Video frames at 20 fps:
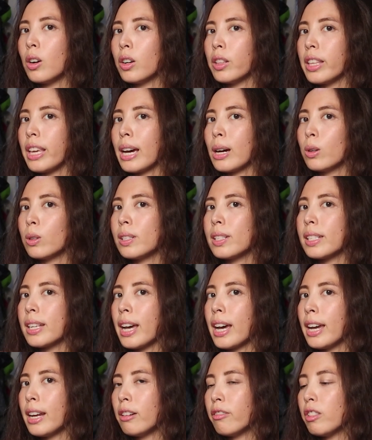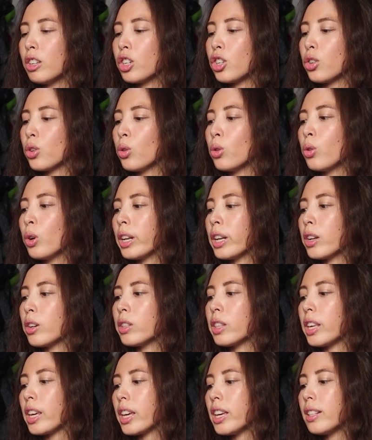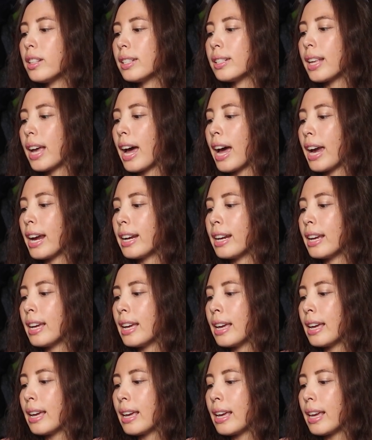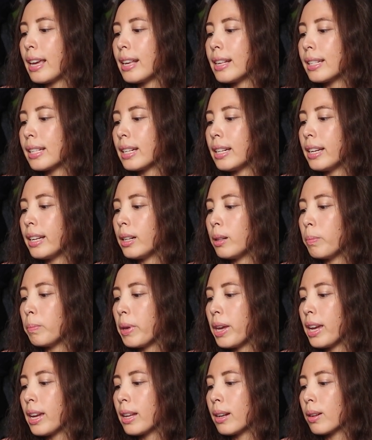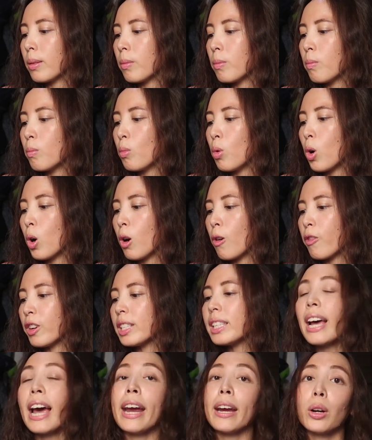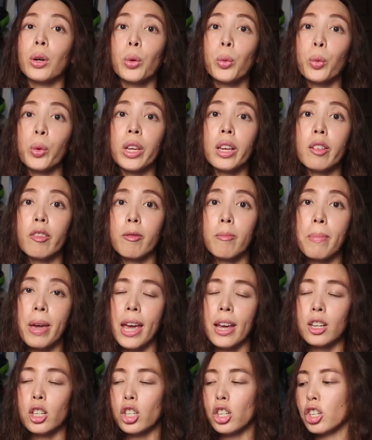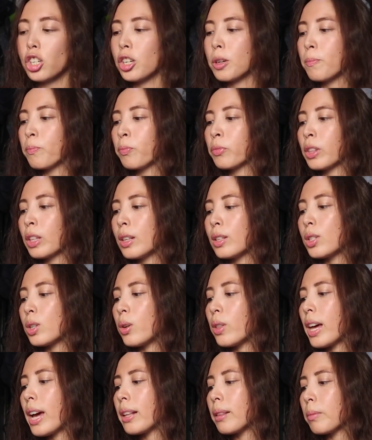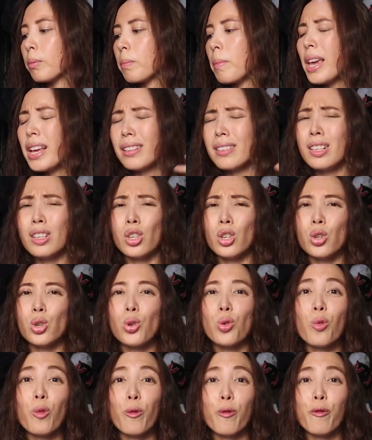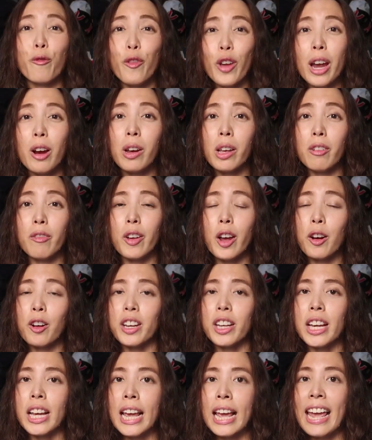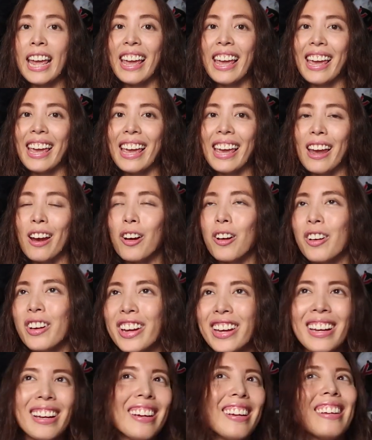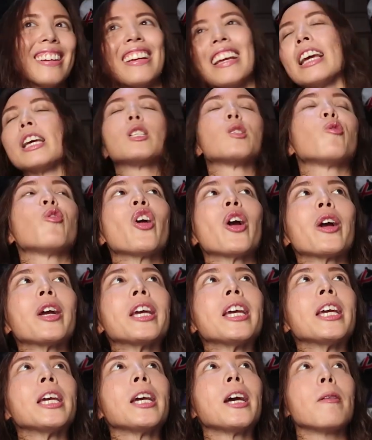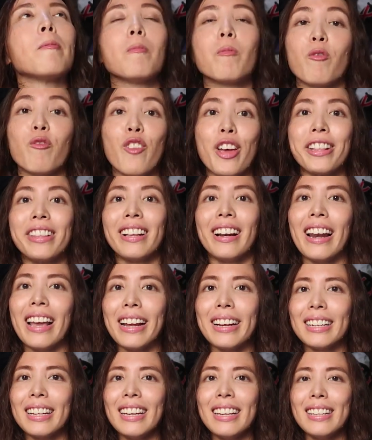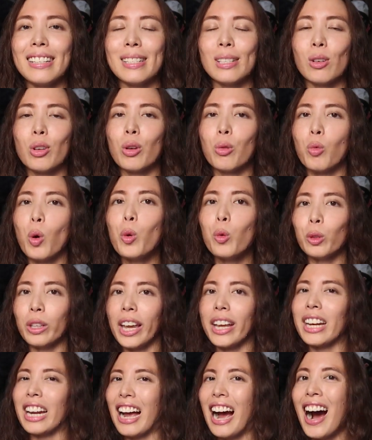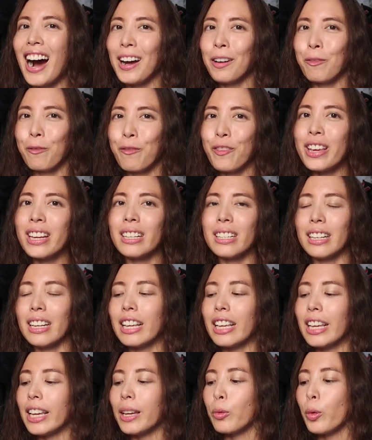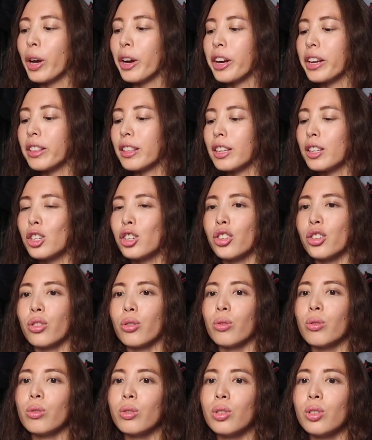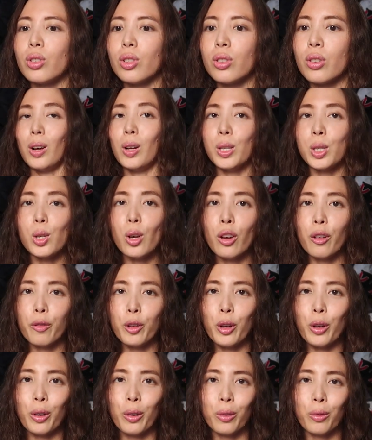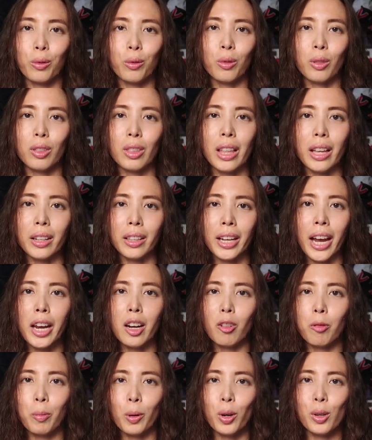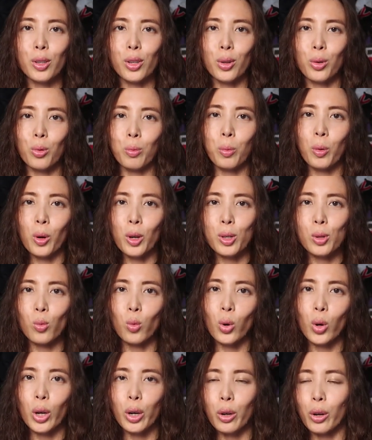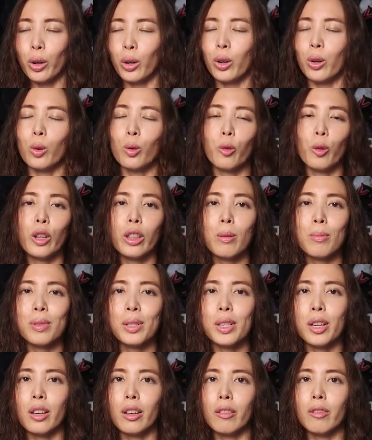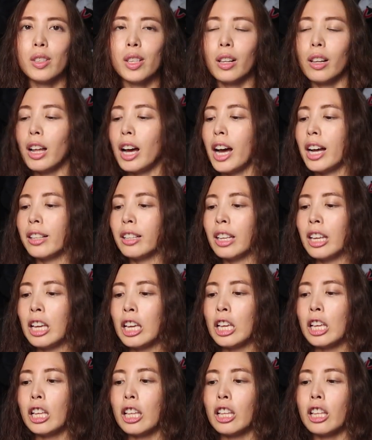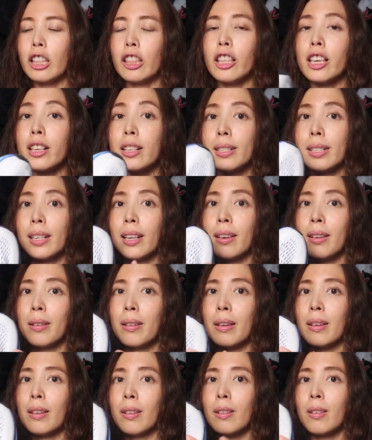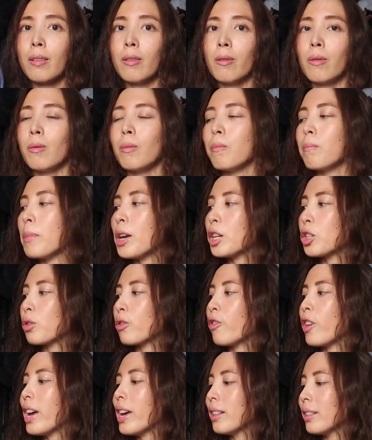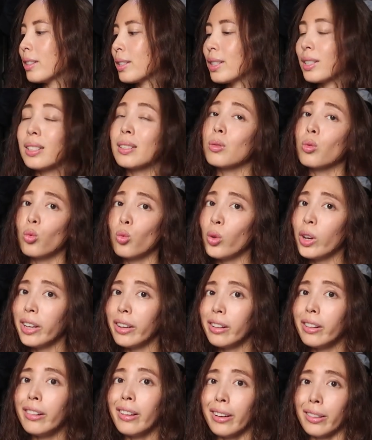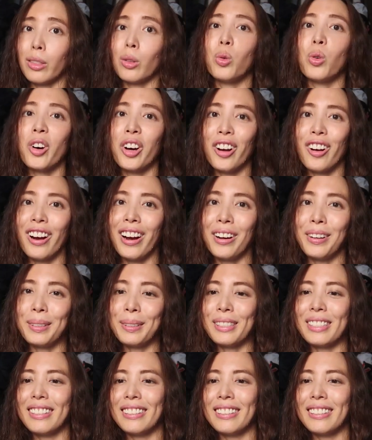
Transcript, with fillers: on the outside of the shoe, and on the inside is a little bit more of a tighter weave mesh. So that makes this shoe very, very airy. It's very um, ventilated, so you won't get hot feet wearing these shoes. Also, if you're that kind of person who pours water over themselves a lot, these mesh vents will let the water out.